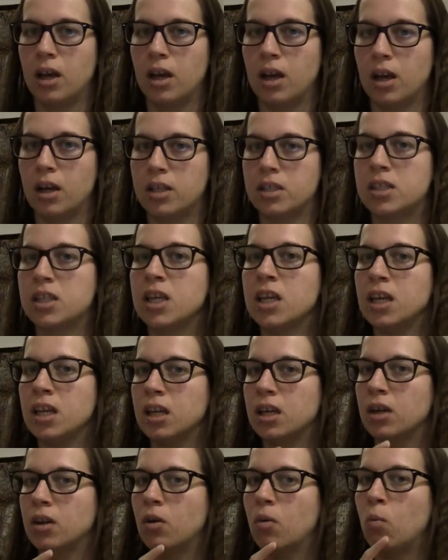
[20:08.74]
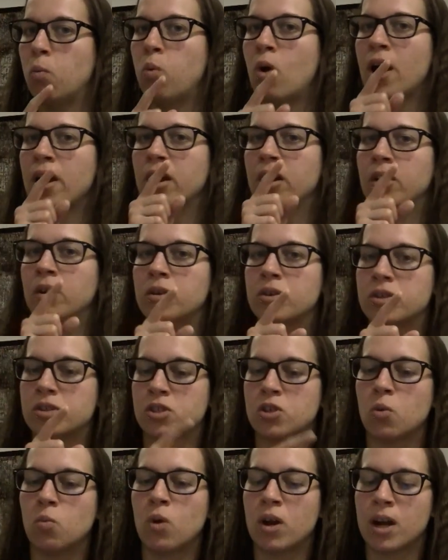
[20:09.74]
See, what
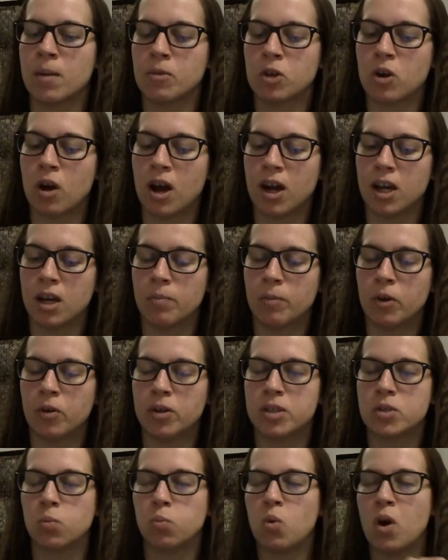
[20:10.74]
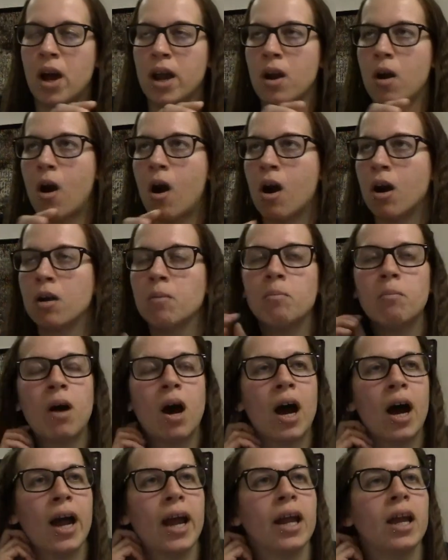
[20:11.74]
I'm talking about is, what are
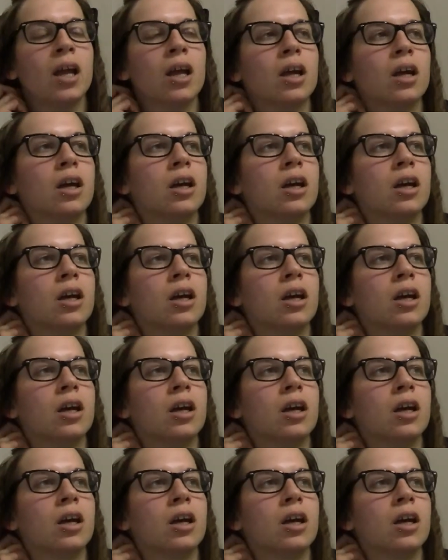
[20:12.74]
my